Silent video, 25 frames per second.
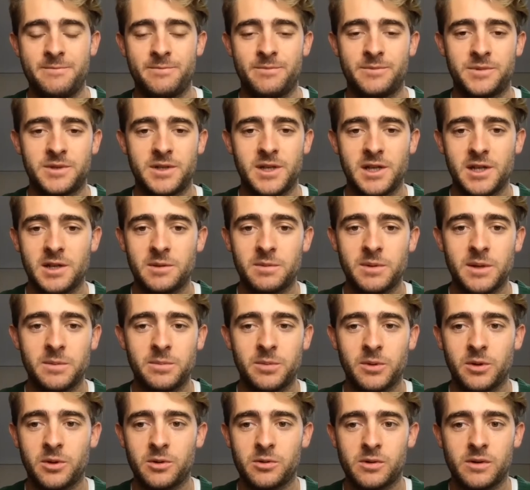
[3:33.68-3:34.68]
senior
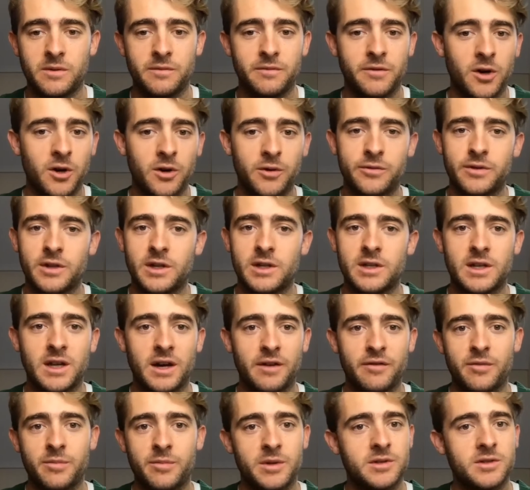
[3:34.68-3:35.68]
people who are involved in
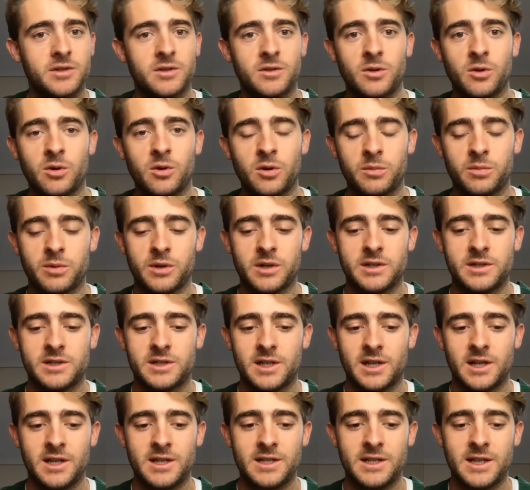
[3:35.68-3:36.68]
governments and corporates.
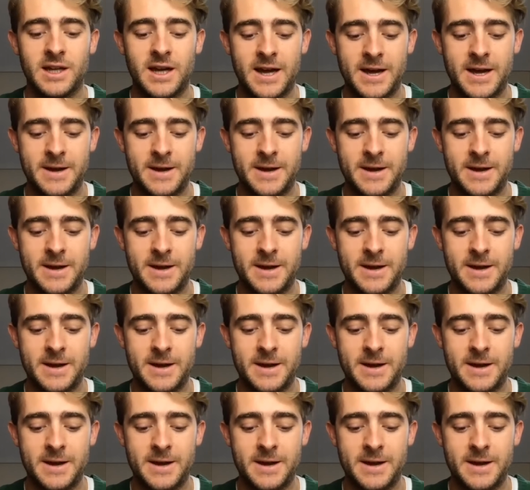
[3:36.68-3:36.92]
And